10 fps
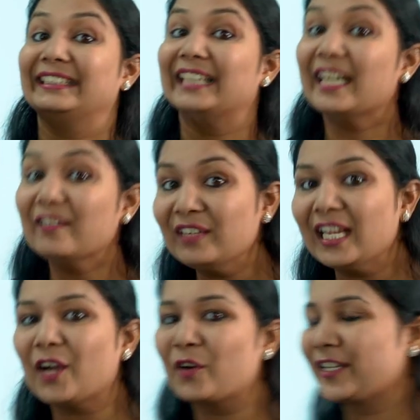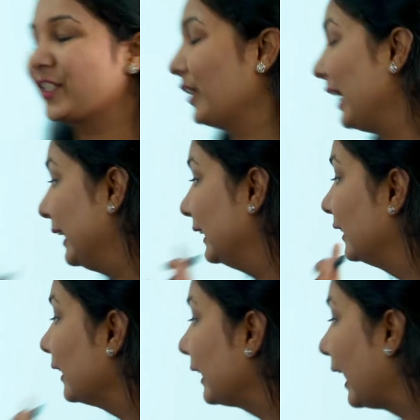Then we are going to write
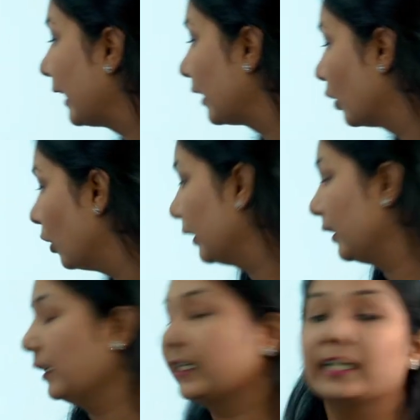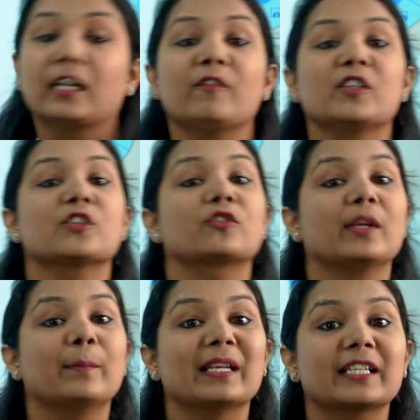the categorical data which is
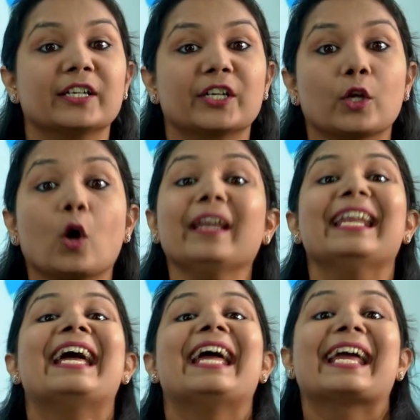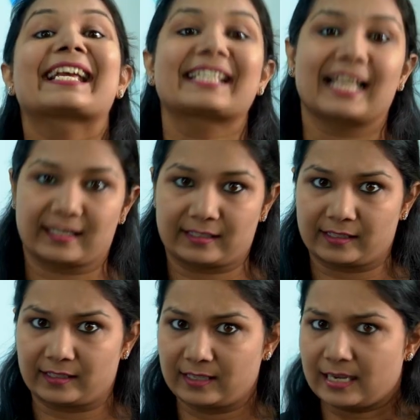represented on
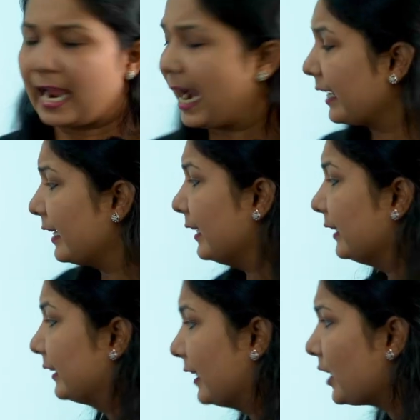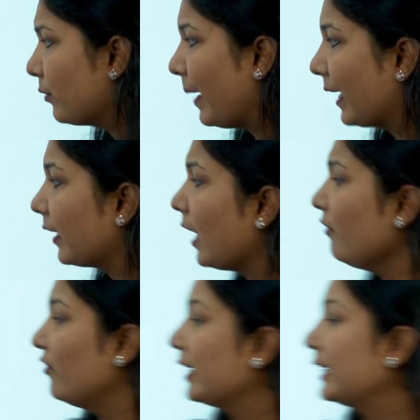x-axis. And in this bar
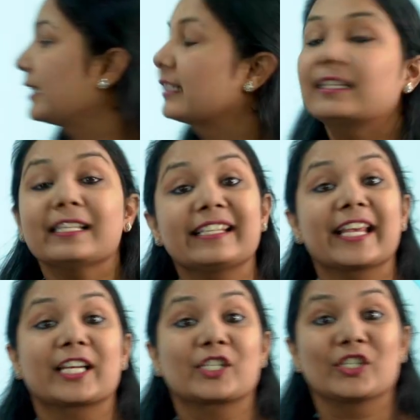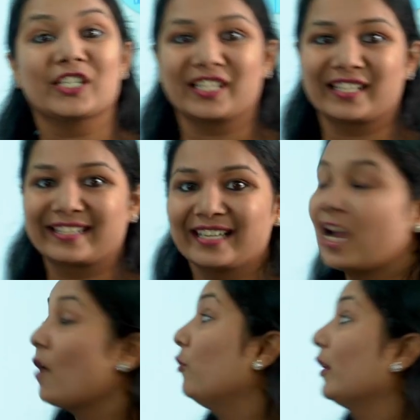graph, it's the sections.
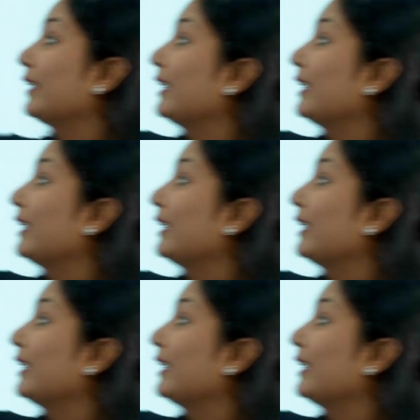For